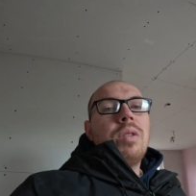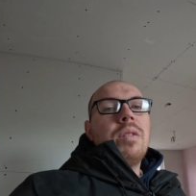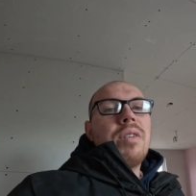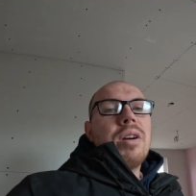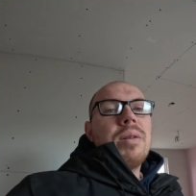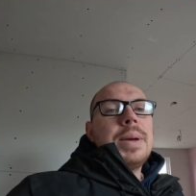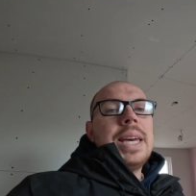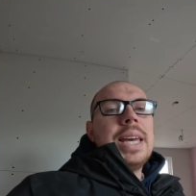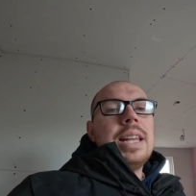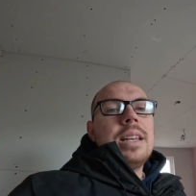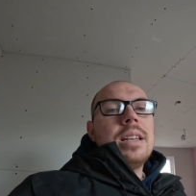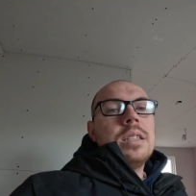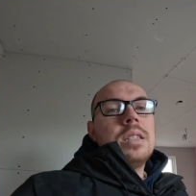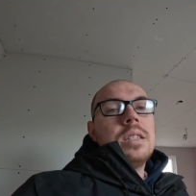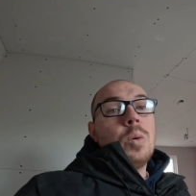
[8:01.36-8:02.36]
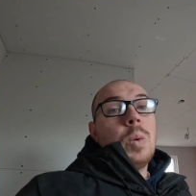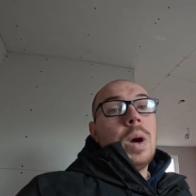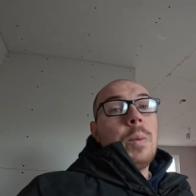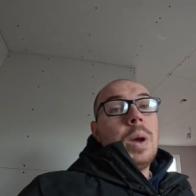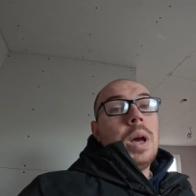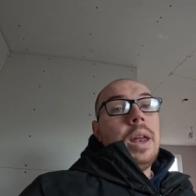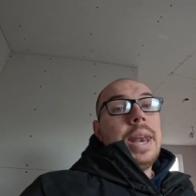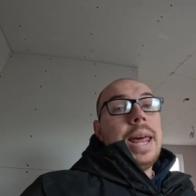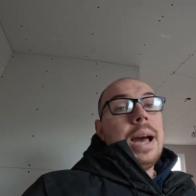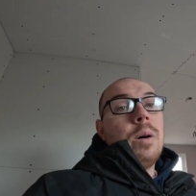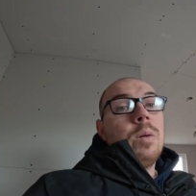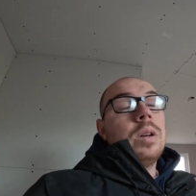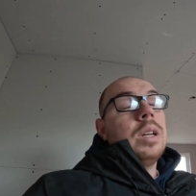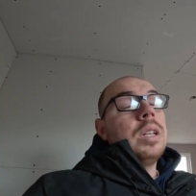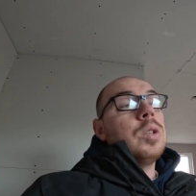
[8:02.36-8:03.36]
from the very beginning to where we are
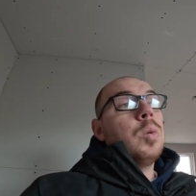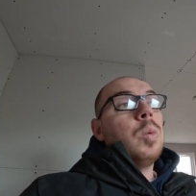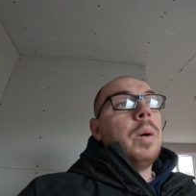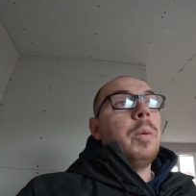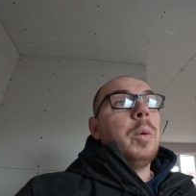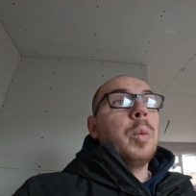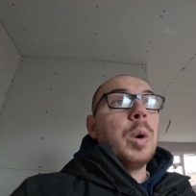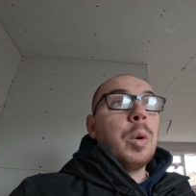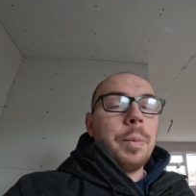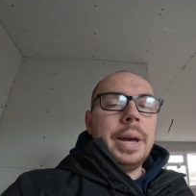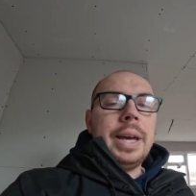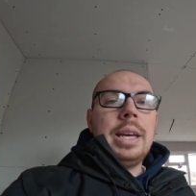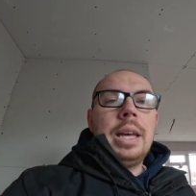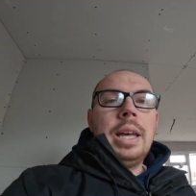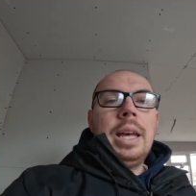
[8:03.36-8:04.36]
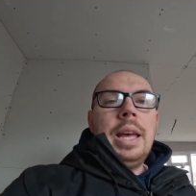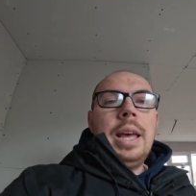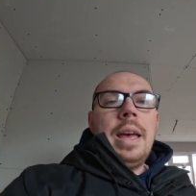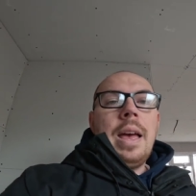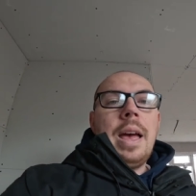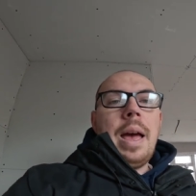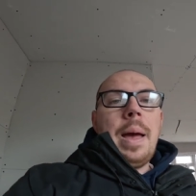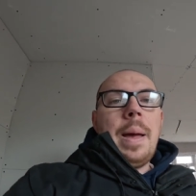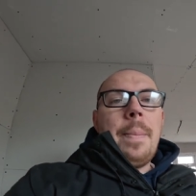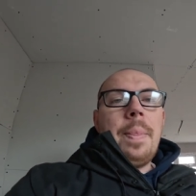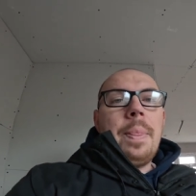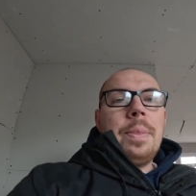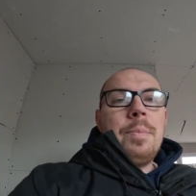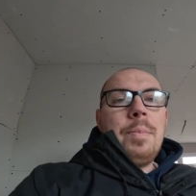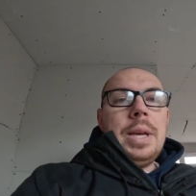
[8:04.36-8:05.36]
now and to where we will be
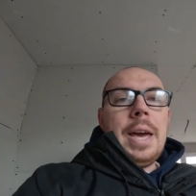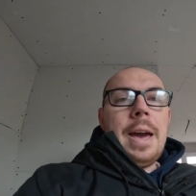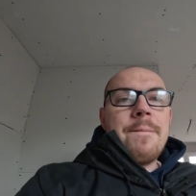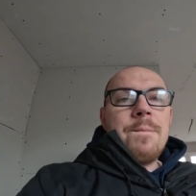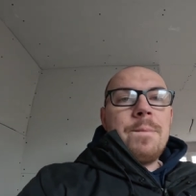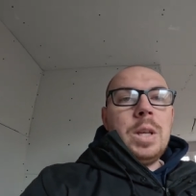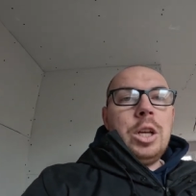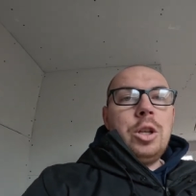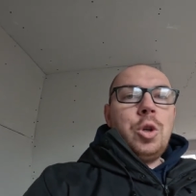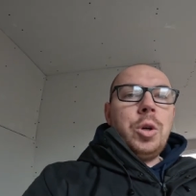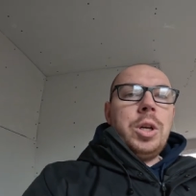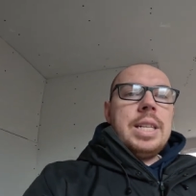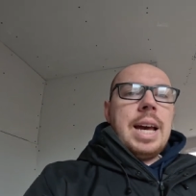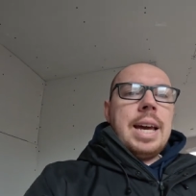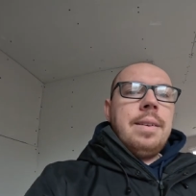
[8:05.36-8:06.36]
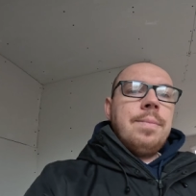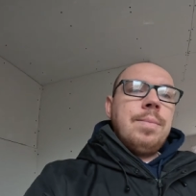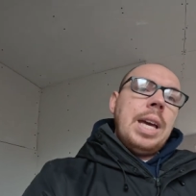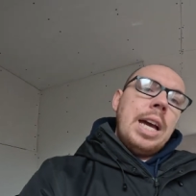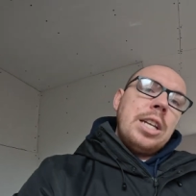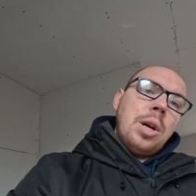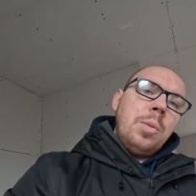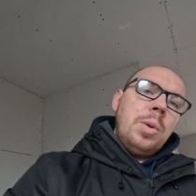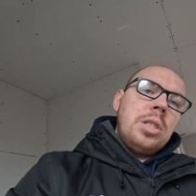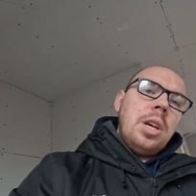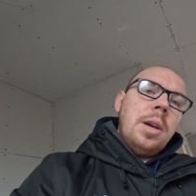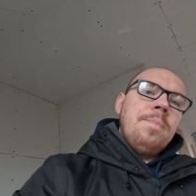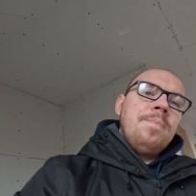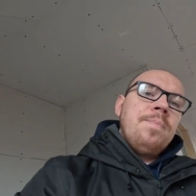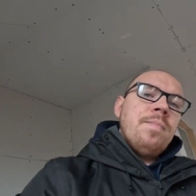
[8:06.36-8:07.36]
um, but yeah enjoy your day catch up with you
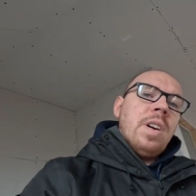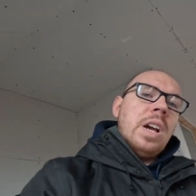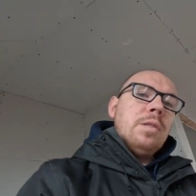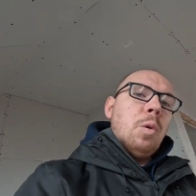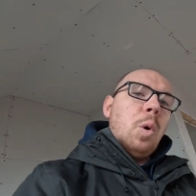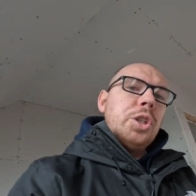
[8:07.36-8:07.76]
soon thanks for